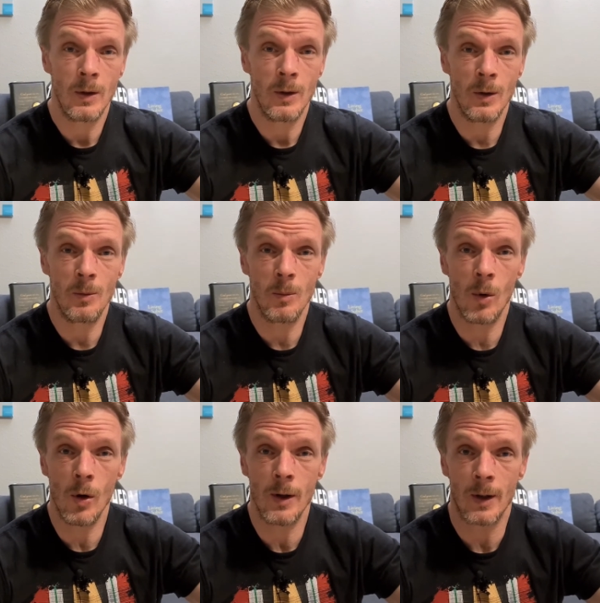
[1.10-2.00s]
Good
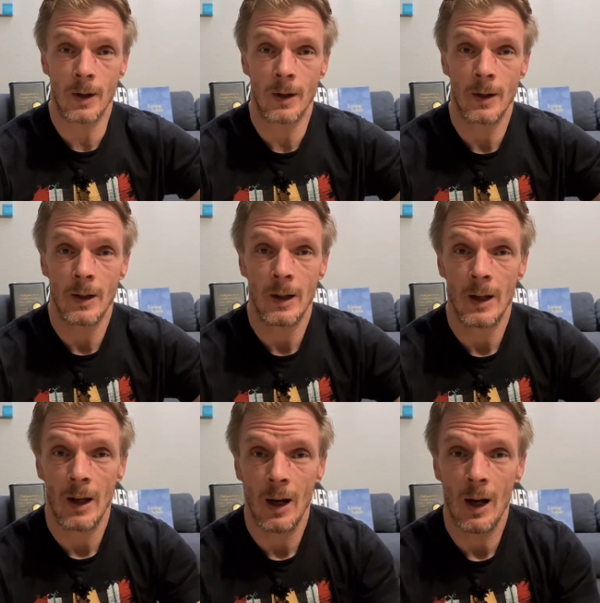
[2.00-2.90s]
morning.
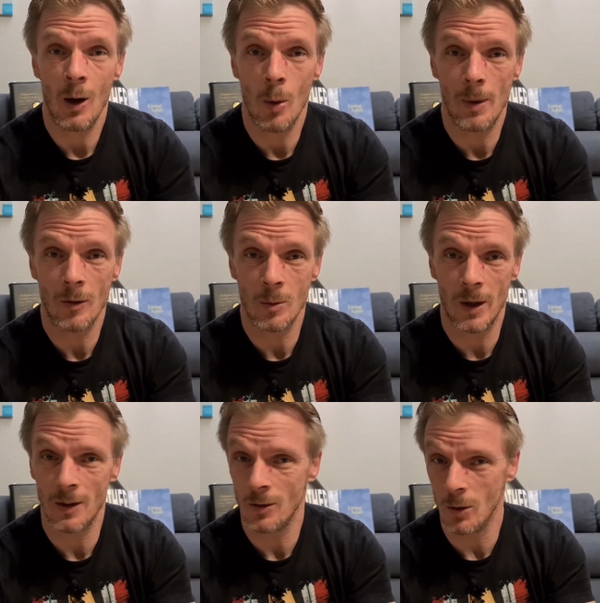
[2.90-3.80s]
I hope
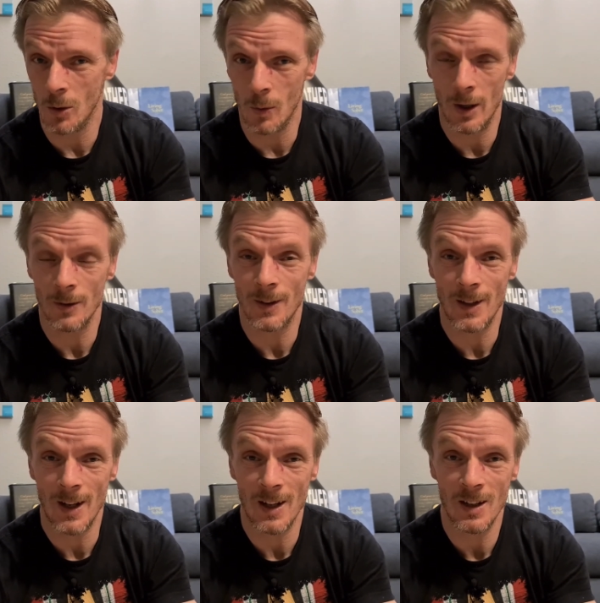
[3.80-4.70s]
everybody's doing well
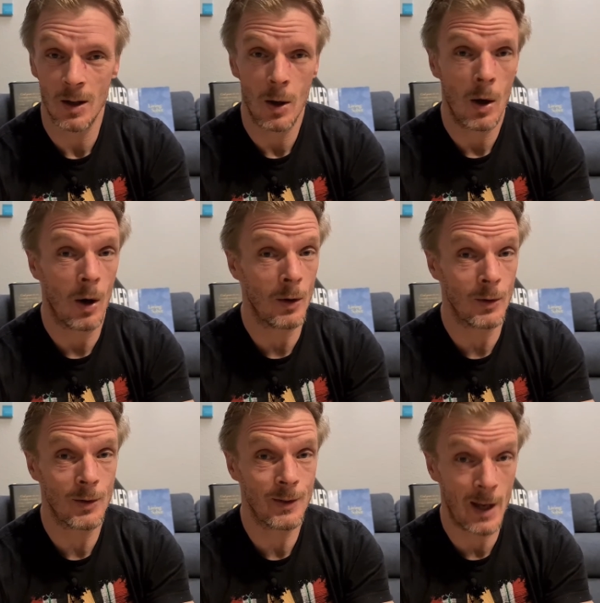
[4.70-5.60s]
today on
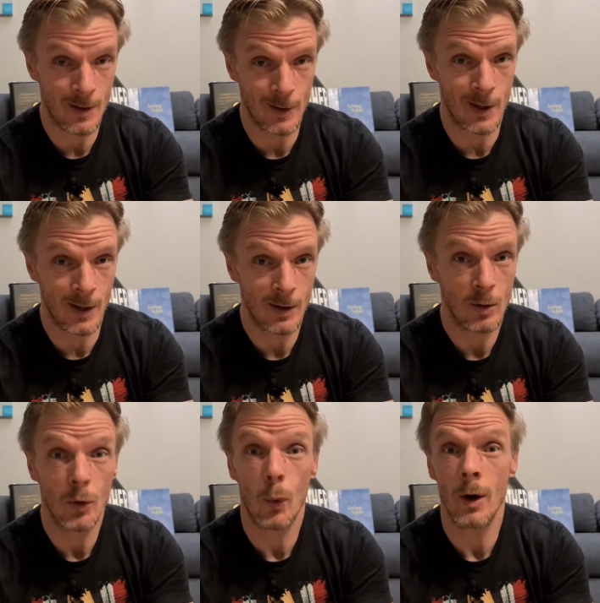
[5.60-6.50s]
Saturday,
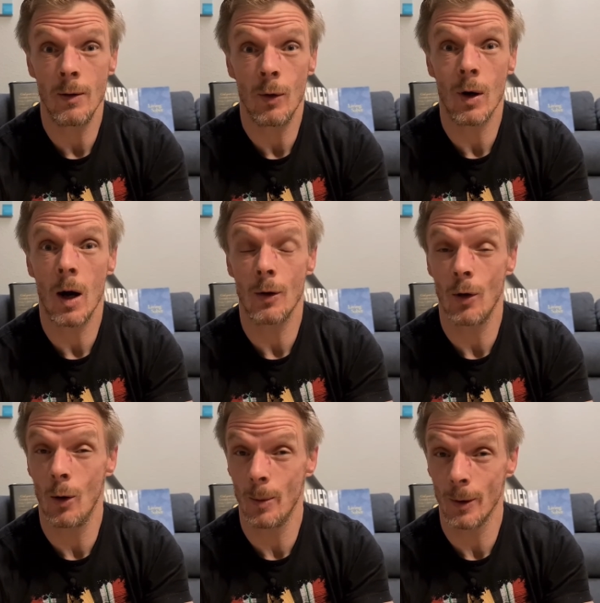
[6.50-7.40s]
24
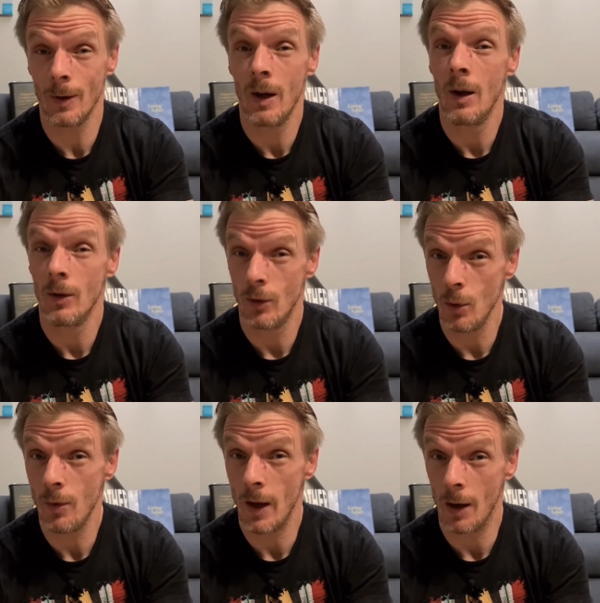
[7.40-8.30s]
October
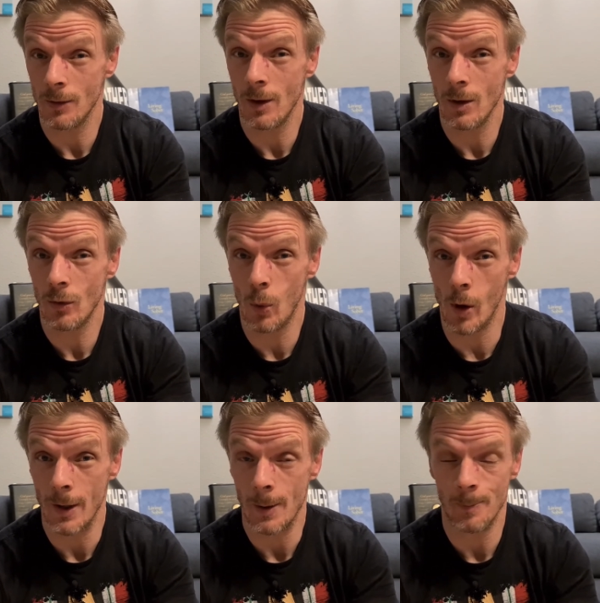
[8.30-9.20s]

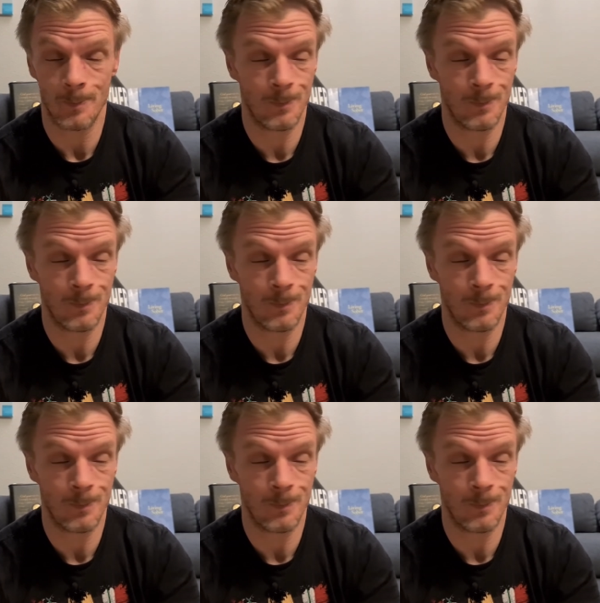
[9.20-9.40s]
2020.